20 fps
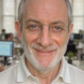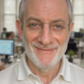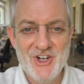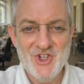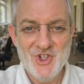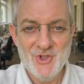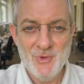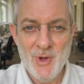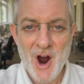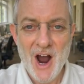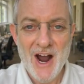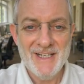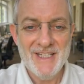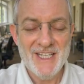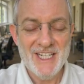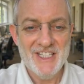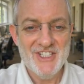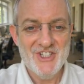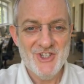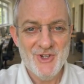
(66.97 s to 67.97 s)
SWOT
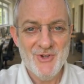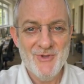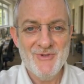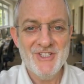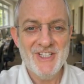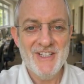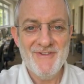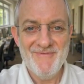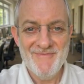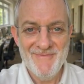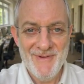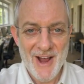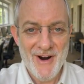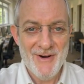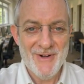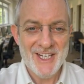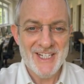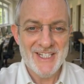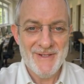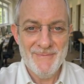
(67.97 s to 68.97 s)
is used in
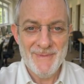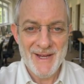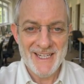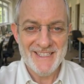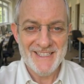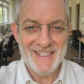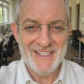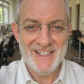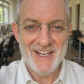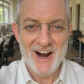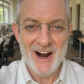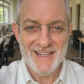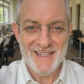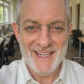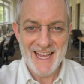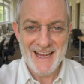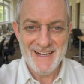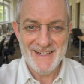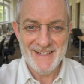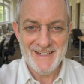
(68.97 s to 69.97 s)
various business
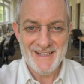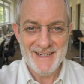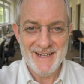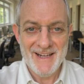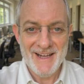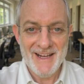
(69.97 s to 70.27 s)
contexts.